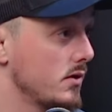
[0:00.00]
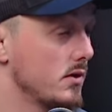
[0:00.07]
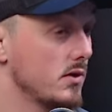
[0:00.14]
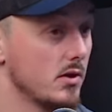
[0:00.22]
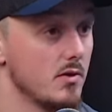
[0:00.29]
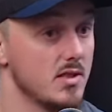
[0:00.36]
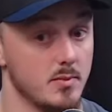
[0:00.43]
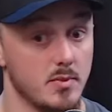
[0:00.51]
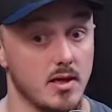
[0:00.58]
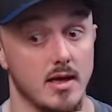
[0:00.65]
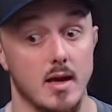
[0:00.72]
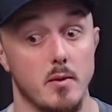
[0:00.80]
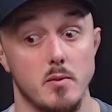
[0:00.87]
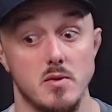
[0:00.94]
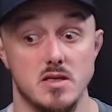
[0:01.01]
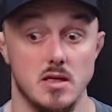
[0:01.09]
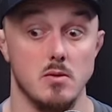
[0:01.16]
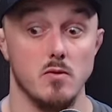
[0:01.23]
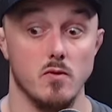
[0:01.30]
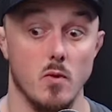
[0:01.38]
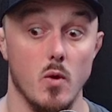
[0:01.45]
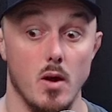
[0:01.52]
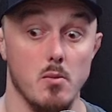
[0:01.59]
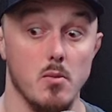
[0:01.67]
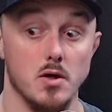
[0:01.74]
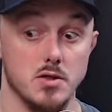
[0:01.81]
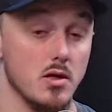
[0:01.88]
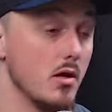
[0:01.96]
And so typically again, when we see quite
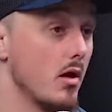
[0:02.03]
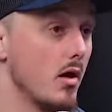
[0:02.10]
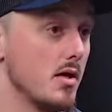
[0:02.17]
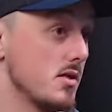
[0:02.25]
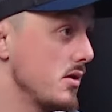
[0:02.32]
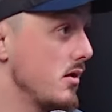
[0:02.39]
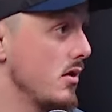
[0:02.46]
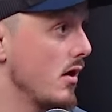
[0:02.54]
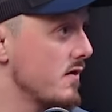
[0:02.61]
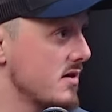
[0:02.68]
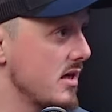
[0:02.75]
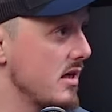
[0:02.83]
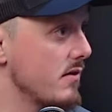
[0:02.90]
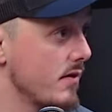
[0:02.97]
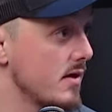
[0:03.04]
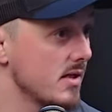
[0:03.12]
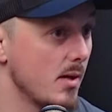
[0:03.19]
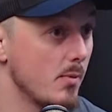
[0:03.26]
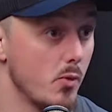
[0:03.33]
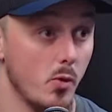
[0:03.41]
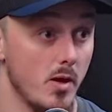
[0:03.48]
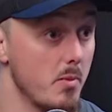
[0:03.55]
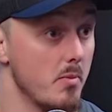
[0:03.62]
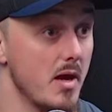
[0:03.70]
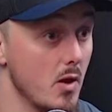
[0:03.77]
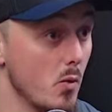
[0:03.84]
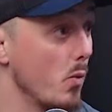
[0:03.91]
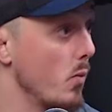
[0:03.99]
muscular guys in the UFC, for example, they make